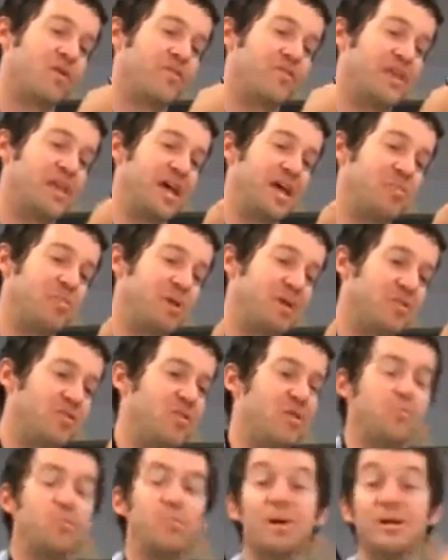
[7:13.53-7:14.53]
of the neck
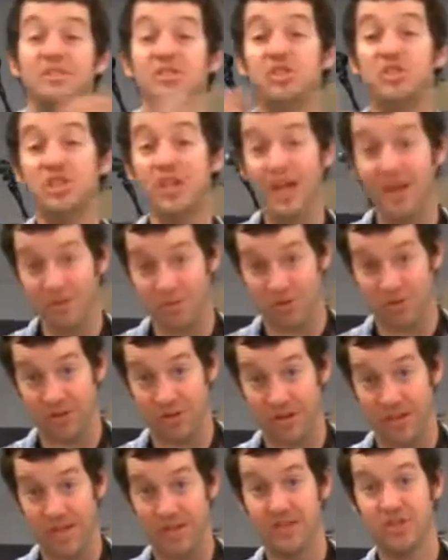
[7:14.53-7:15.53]
piece. But
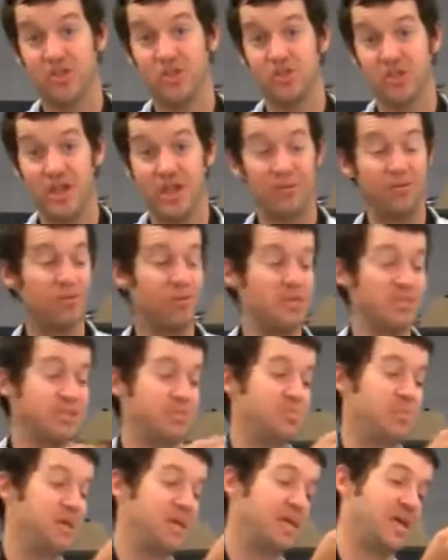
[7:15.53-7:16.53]
generally
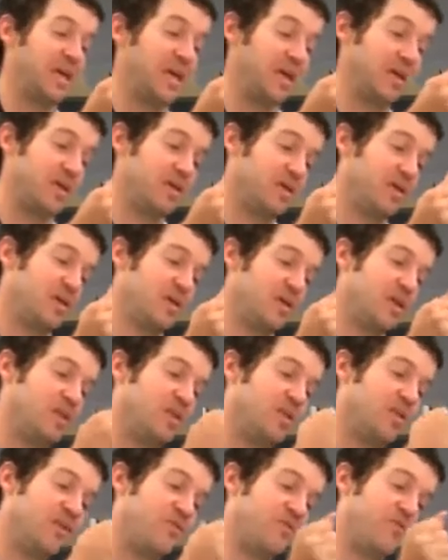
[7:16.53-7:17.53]
speaking,
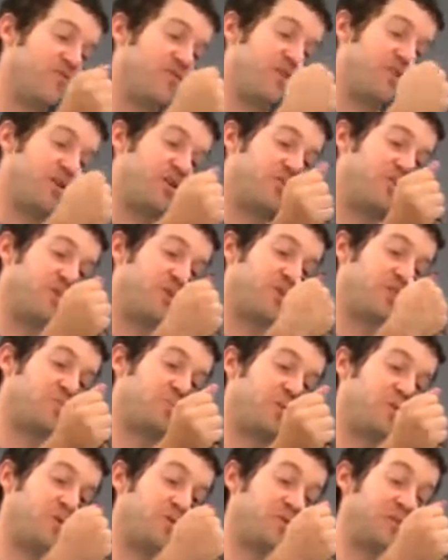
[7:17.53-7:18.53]
the further it's
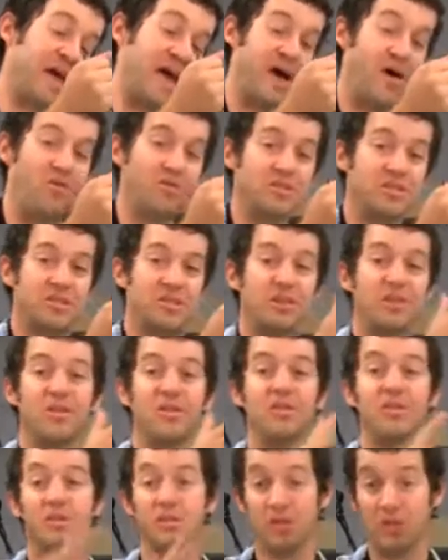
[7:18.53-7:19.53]
pulled out,
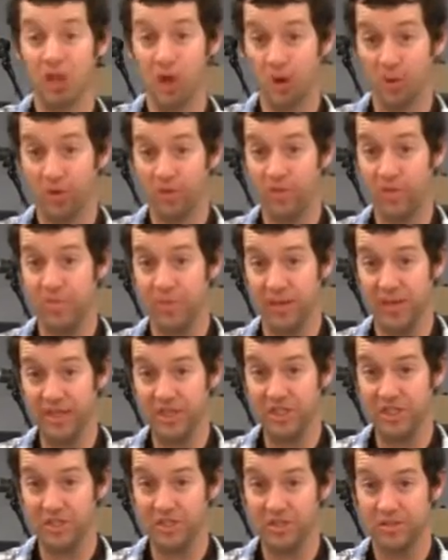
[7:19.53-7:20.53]
the lower the
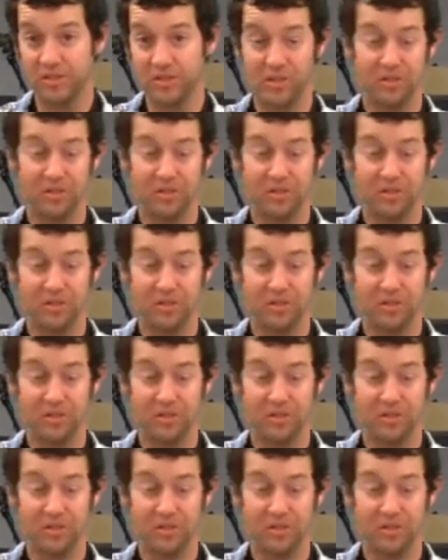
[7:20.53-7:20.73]
pitch.